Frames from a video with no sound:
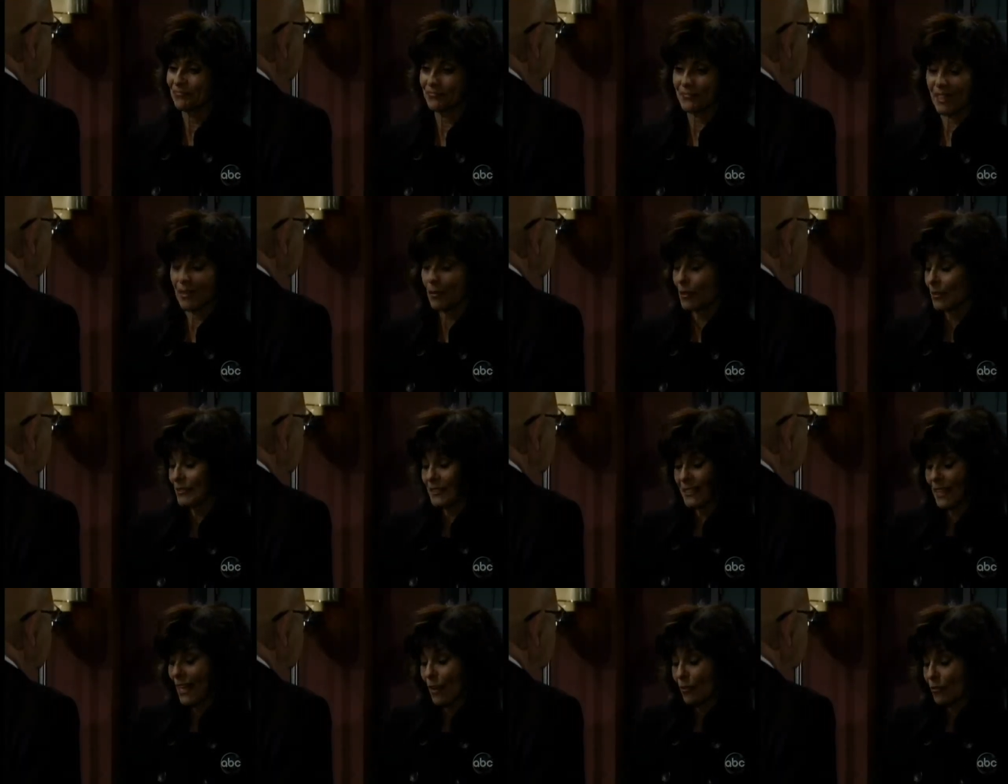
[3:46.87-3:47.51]

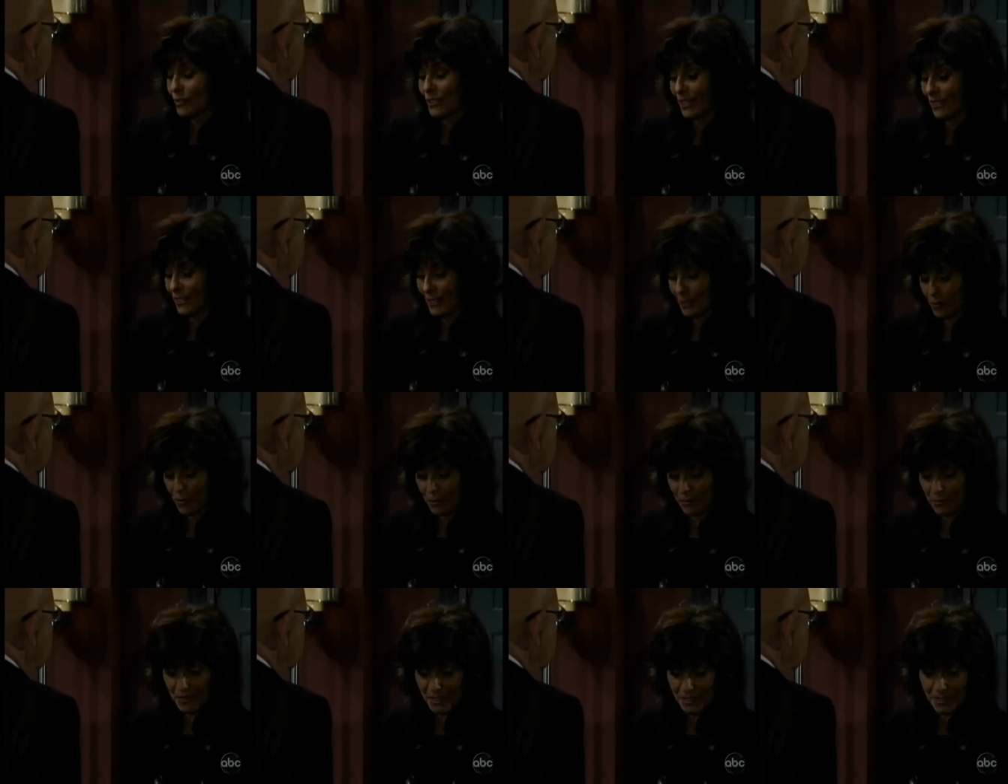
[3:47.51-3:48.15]
I doubt
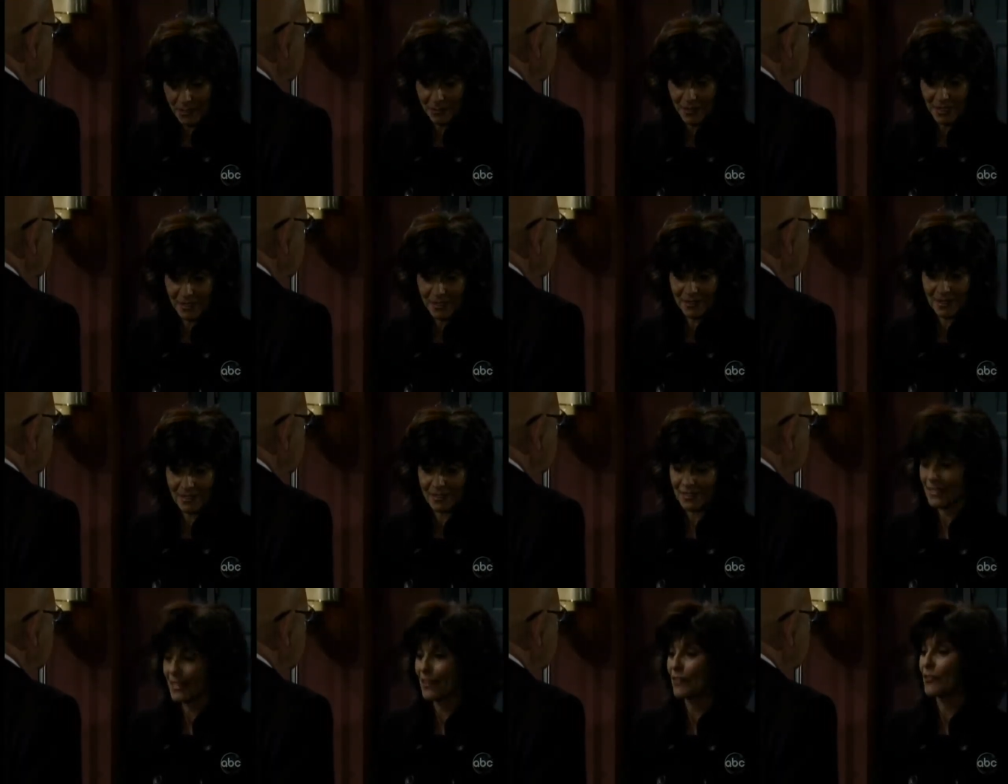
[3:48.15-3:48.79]
anyone missed me at
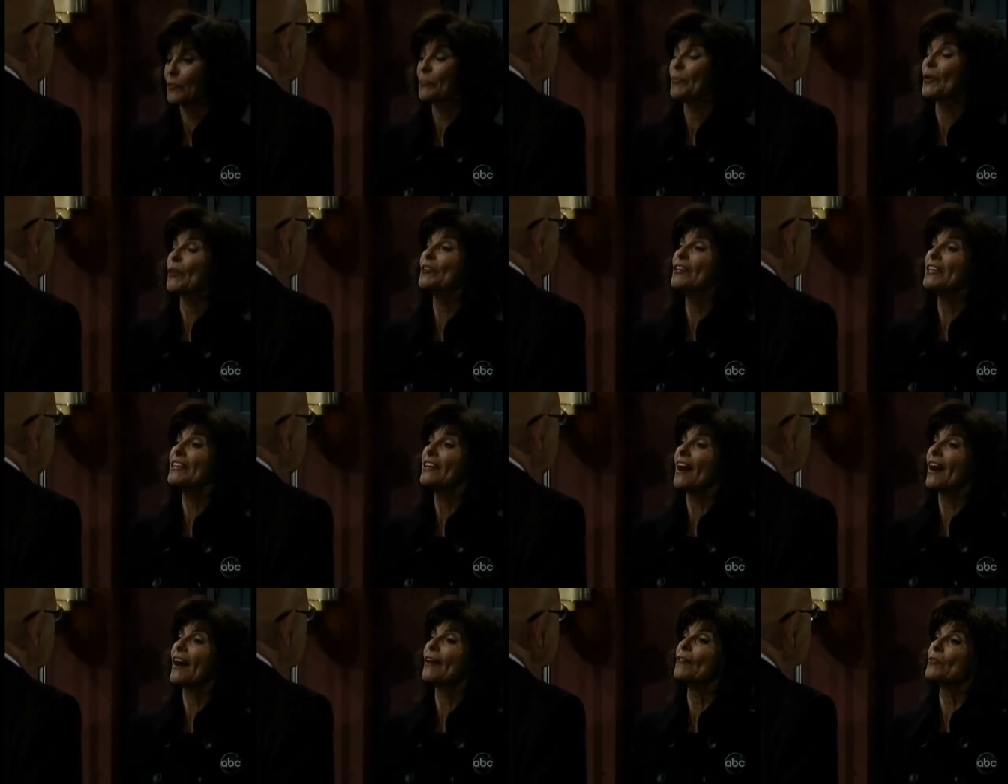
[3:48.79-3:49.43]
the
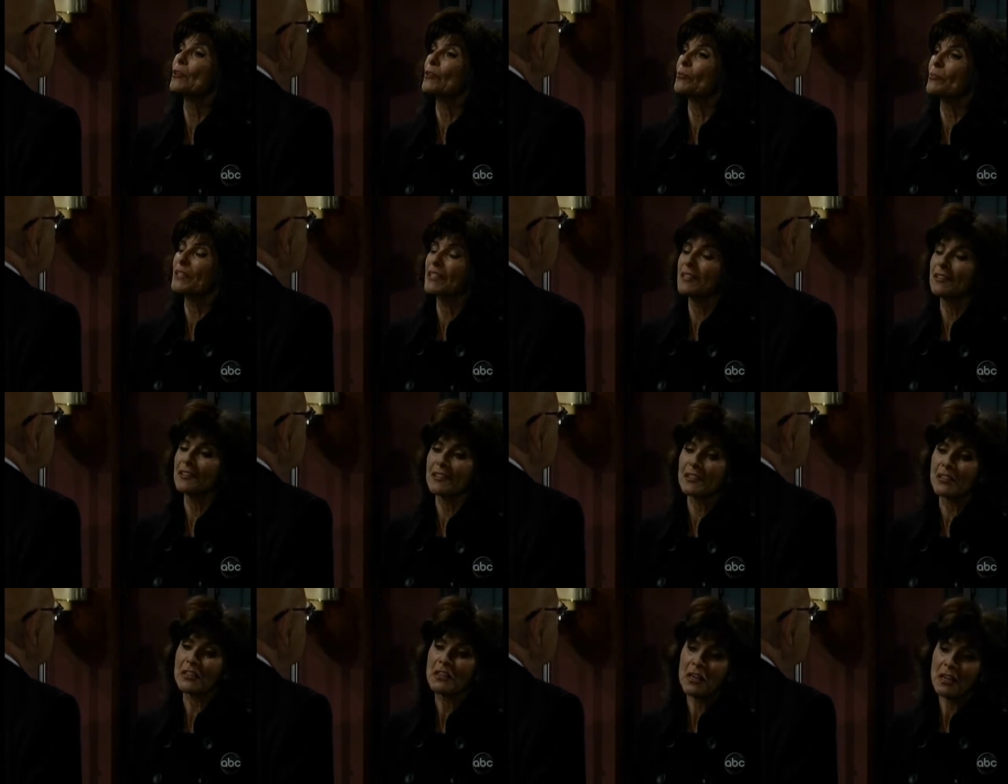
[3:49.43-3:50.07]
ceremony. I will be
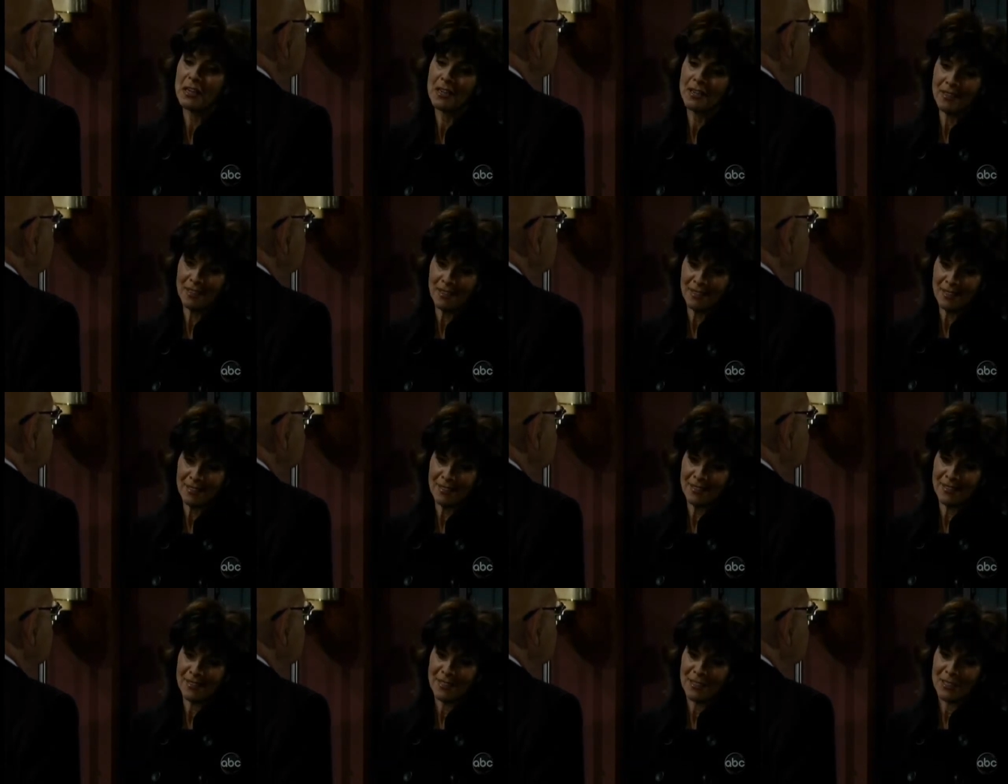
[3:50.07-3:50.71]
the
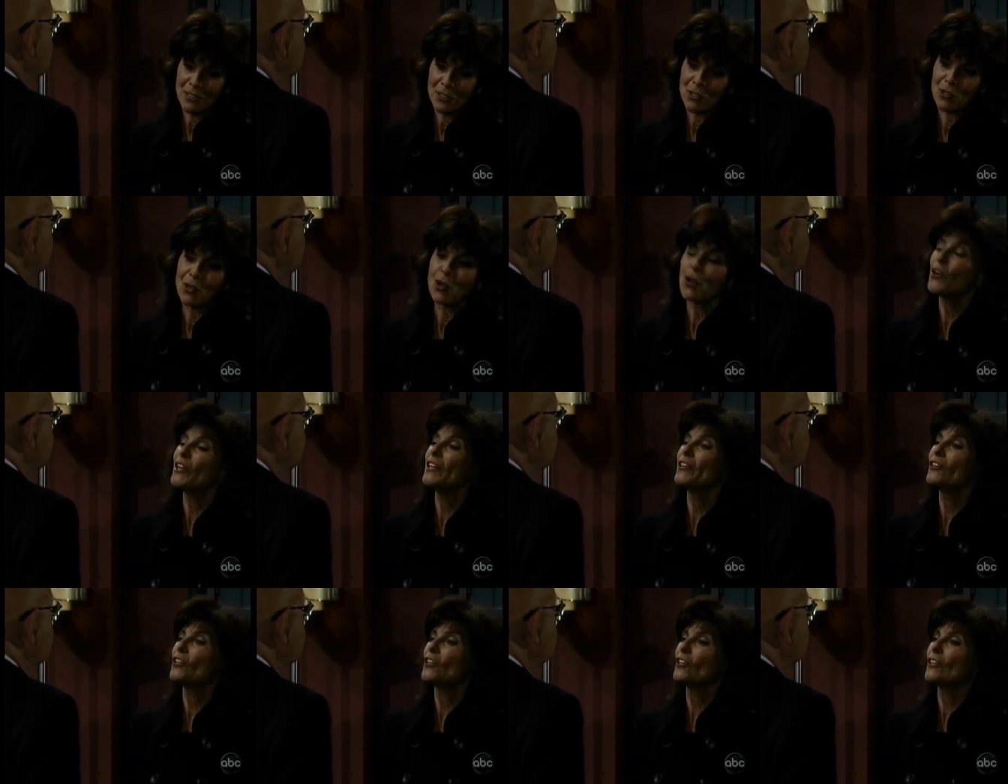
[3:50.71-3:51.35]

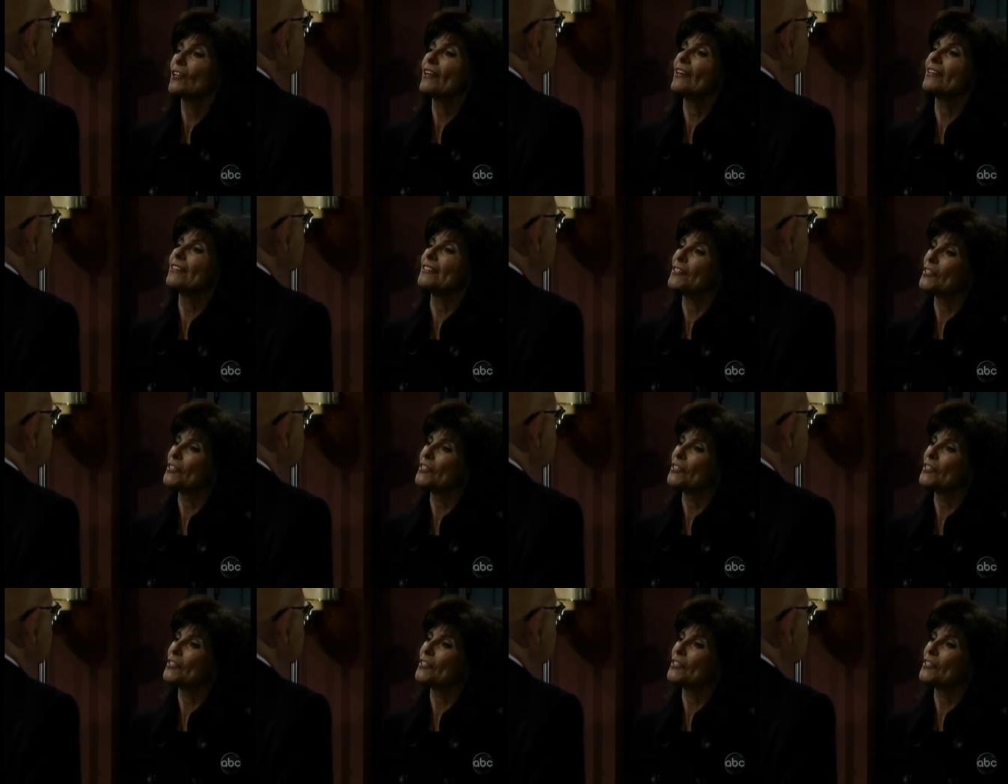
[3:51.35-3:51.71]
loyal and